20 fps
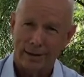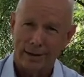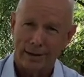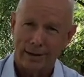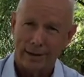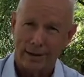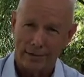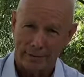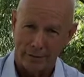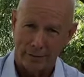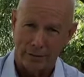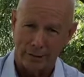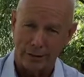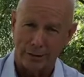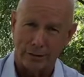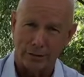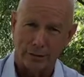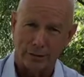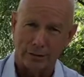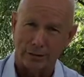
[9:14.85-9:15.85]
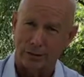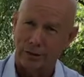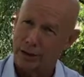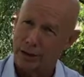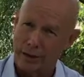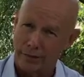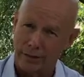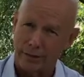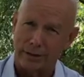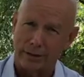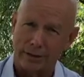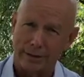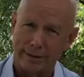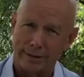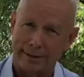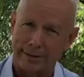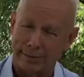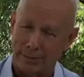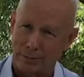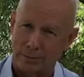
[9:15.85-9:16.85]
Everyone else who was left,
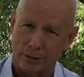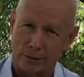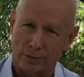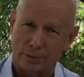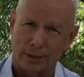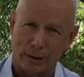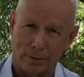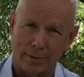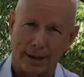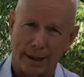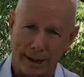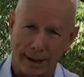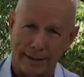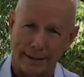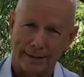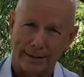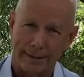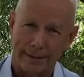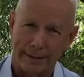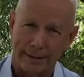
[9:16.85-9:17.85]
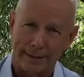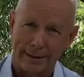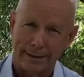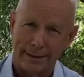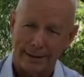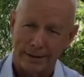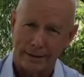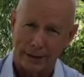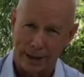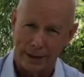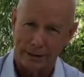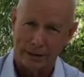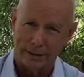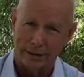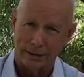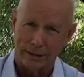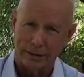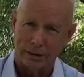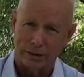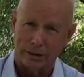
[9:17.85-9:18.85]
it was pretty bad.
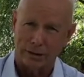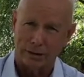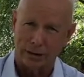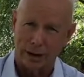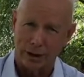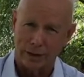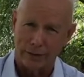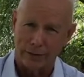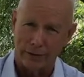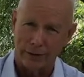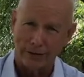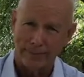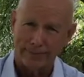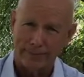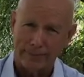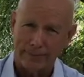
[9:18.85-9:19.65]
Nonetheless, it's over.